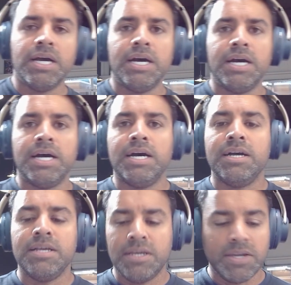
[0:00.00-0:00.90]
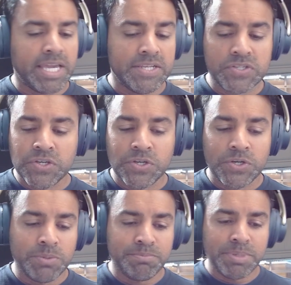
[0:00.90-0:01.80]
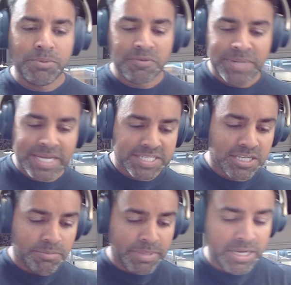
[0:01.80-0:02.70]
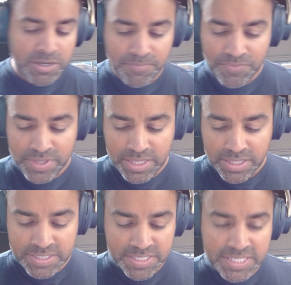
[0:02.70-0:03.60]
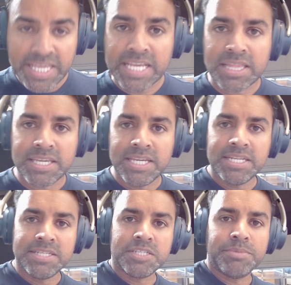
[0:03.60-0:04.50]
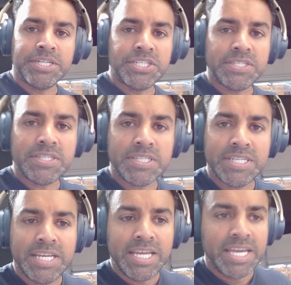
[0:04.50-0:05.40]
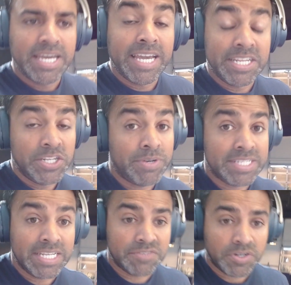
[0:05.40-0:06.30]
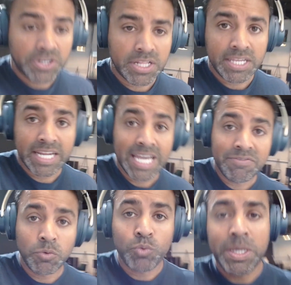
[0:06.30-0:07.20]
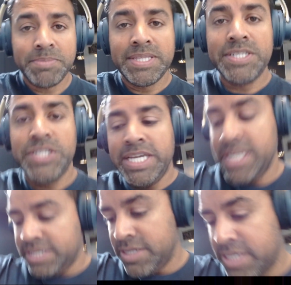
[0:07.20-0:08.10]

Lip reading: Okay, so people have been asking about, does it stay clean and smudges? And it stays very clean. I haven't wiped this yet.